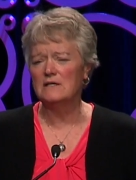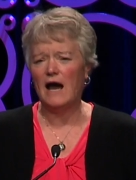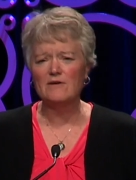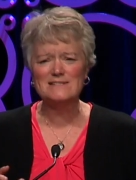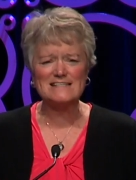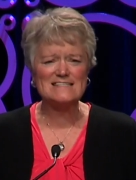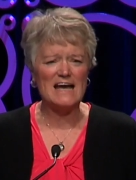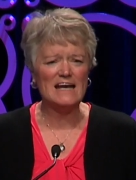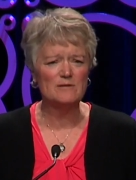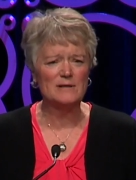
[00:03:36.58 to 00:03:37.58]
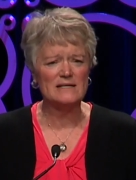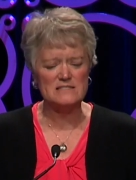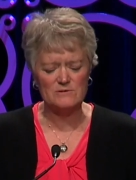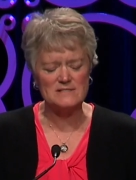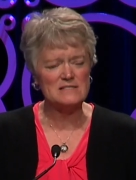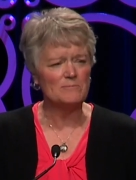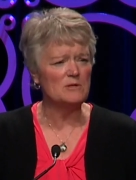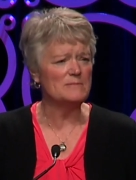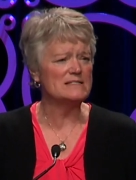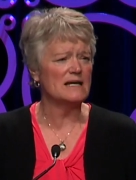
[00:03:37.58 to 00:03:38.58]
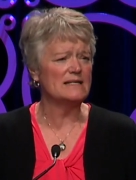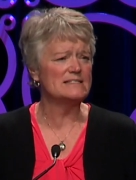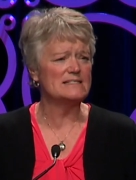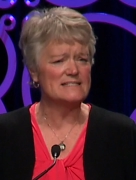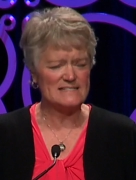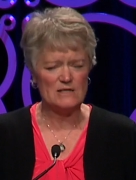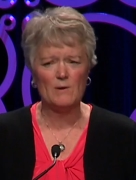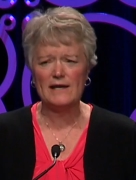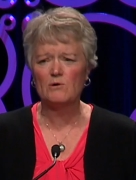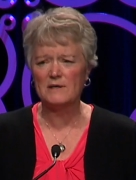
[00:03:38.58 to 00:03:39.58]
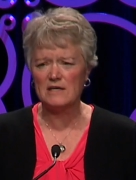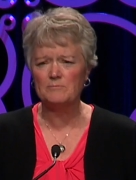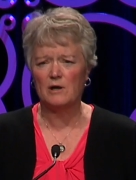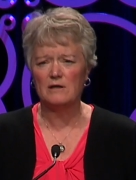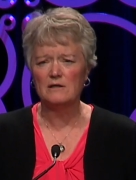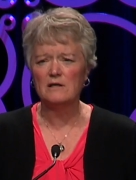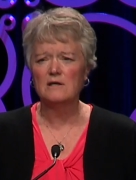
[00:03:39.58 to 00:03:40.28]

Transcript: I was excited because it was something besides CYO kickball,